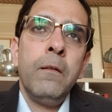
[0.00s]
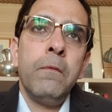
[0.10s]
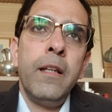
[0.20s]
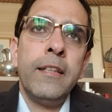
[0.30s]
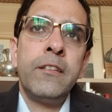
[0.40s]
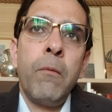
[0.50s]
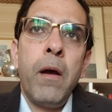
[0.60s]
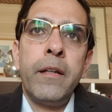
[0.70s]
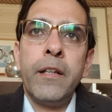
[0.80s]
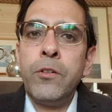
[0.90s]
less
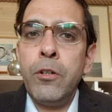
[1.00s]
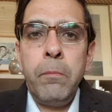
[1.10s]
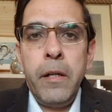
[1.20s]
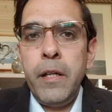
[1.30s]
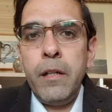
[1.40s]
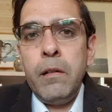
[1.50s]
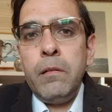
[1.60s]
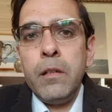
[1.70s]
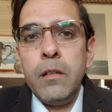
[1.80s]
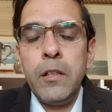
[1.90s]
dramatic could be,
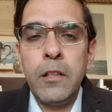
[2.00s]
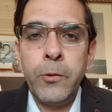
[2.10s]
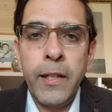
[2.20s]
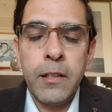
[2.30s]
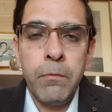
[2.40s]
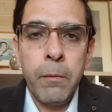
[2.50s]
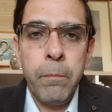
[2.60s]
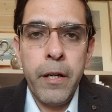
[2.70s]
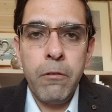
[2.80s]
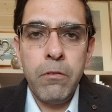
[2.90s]
you're just doing some
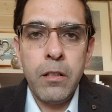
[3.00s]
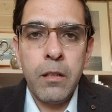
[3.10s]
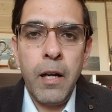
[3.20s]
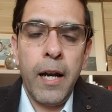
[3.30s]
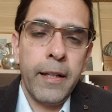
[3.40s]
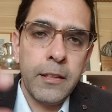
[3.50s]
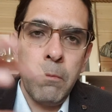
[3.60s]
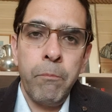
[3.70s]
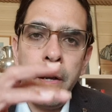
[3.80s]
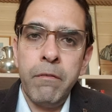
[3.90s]
repair work, adding
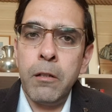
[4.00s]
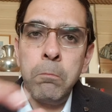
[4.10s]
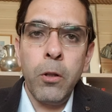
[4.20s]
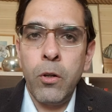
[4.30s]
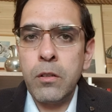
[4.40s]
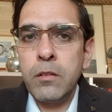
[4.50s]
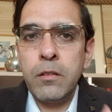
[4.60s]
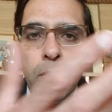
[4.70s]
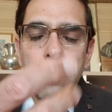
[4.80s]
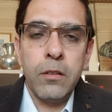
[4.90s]
some paver
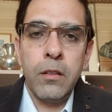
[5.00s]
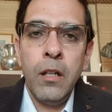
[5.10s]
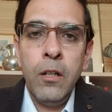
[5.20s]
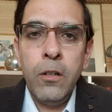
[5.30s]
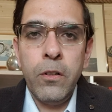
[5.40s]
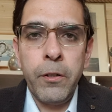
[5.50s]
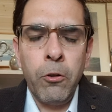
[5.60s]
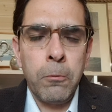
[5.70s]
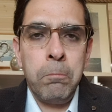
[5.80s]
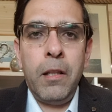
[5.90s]
blocks, or you
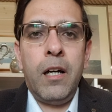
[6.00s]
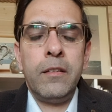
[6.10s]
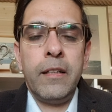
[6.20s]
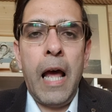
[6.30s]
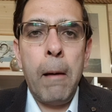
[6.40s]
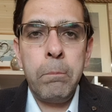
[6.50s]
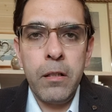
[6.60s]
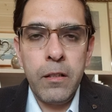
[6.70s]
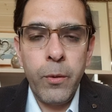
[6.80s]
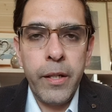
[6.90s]
want to plant an
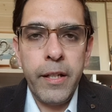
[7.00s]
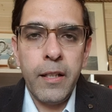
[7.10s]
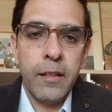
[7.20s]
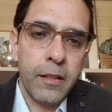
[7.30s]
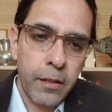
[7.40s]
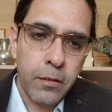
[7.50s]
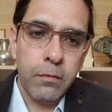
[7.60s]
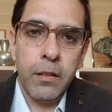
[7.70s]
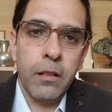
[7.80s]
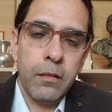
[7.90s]
apple tree and then
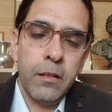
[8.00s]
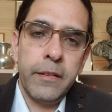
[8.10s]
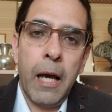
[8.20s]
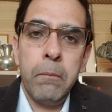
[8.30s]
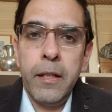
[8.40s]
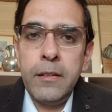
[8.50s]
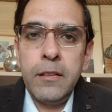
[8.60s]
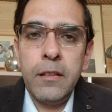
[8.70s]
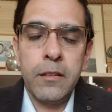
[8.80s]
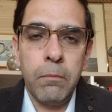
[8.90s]
you
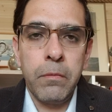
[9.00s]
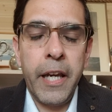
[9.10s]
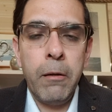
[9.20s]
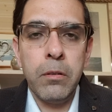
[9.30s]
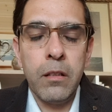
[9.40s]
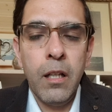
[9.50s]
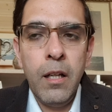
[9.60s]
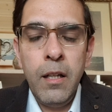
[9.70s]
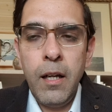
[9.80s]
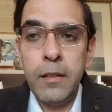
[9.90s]
damage some cable.
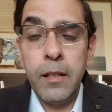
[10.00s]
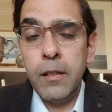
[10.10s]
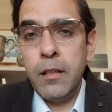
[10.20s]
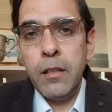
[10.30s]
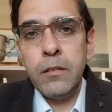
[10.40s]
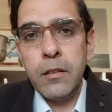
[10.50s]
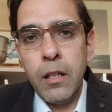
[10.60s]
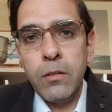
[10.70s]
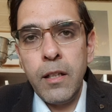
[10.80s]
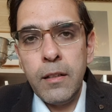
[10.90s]
And then it turns
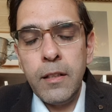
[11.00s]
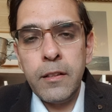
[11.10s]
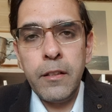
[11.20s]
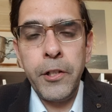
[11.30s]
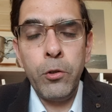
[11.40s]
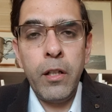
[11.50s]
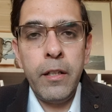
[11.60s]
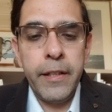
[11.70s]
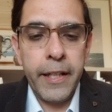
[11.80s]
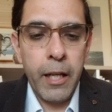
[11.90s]
out that this is a
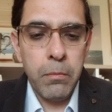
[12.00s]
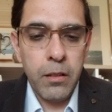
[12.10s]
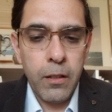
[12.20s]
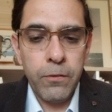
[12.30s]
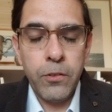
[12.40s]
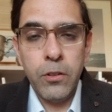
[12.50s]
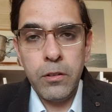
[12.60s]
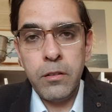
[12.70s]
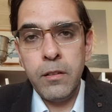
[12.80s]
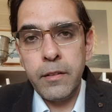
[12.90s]
utility cable, and of
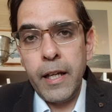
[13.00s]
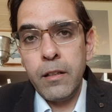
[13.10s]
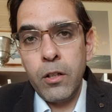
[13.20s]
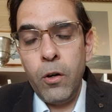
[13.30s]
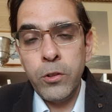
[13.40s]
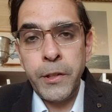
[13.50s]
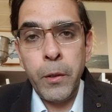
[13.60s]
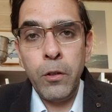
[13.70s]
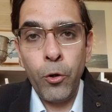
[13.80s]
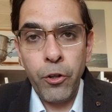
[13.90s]
course, it can cost you
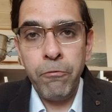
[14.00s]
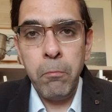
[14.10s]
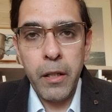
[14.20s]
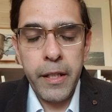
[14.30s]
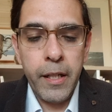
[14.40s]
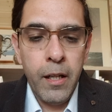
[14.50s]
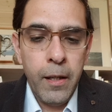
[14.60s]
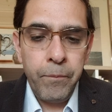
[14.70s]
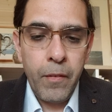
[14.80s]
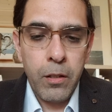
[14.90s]
a lot of money
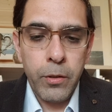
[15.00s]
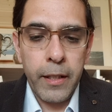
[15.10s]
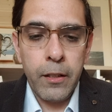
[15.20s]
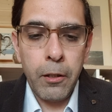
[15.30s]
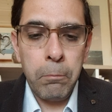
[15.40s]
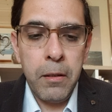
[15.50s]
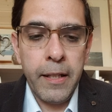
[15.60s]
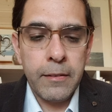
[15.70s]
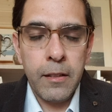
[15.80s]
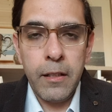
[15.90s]
to get it
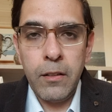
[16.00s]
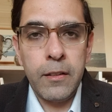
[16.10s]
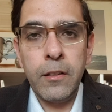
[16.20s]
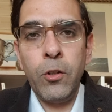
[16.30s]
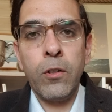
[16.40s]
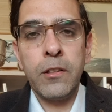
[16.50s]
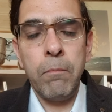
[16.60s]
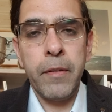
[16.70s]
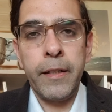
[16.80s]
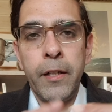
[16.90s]
replaced. This is not
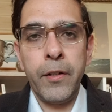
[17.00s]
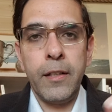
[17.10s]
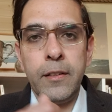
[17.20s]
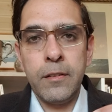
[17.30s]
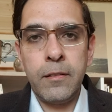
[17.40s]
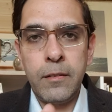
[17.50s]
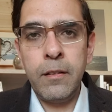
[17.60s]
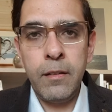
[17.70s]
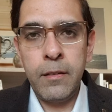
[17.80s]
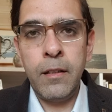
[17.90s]
something that you can just
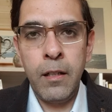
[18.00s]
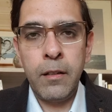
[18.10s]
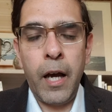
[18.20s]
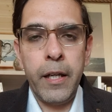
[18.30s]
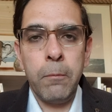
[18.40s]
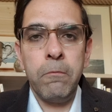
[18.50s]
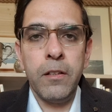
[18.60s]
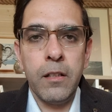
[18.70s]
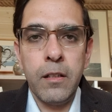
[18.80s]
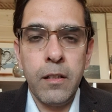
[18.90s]
tie up
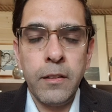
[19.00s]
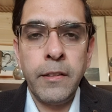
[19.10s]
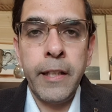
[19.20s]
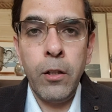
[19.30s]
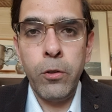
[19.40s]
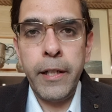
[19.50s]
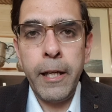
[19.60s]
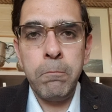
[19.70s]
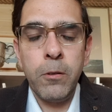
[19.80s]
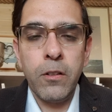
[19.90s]
with a
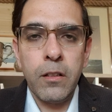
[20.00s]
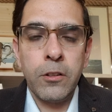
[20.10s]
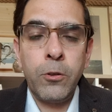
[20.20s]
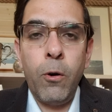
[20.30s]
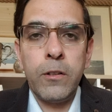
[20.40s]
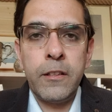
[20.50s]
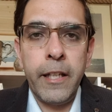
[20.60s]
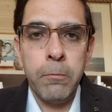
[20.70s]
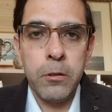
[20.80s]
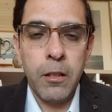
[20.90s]
sellotape or a scotch
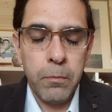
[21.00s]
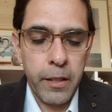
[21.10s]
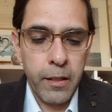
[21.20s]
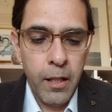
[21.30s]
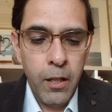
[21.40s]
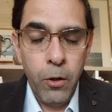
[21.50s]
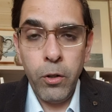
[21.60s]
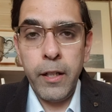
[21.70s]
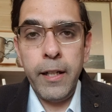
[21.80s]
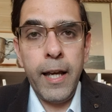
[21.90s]
tape or something,
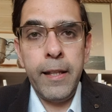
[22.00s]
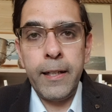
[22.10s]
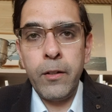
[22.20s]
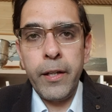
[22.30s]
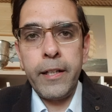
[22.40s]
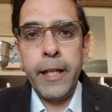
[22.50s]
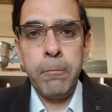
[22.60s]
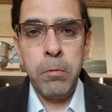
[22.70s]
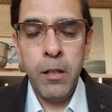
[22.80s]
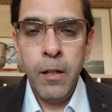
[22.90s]
or an electric
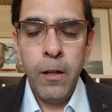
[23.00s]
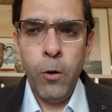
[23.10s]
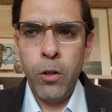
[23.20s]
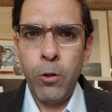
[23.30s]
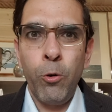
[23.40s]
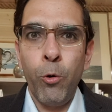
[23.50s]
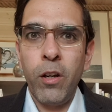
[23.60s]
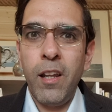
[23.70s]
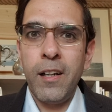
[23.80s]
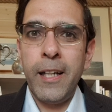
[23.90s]
tape or a
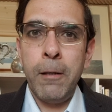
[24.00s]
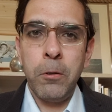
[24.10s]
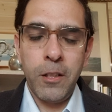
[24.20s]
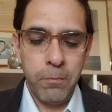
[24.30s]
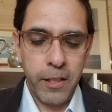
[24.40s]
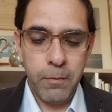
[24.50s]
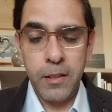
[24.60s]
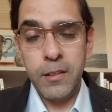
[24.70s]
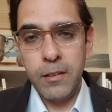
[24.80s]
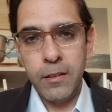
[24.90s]
gorilla tape or something. But
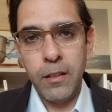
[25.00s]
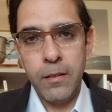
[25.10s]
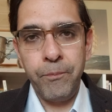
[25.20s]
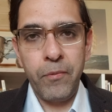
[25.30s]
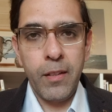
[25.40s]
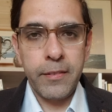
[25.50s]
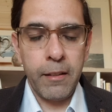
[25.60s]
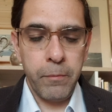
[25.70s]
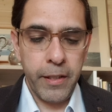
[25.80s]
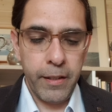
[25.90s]
this is, this
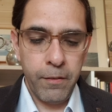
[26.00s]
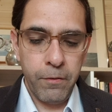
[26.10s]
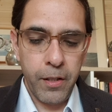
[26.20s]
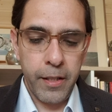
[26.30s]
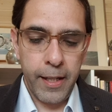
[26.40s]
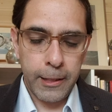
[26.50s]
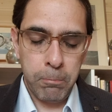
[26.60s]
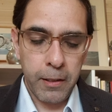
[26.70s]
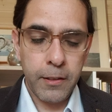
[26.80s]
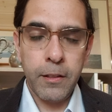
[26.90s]
can be very
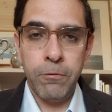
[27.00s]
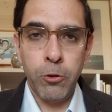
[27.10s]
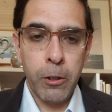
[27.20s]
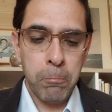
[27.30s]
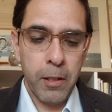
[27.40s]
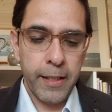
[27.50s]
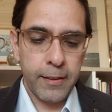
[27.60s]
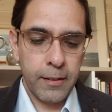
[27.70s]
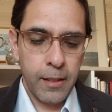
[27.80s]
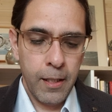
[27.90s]
expensive to
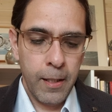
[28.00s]
replace.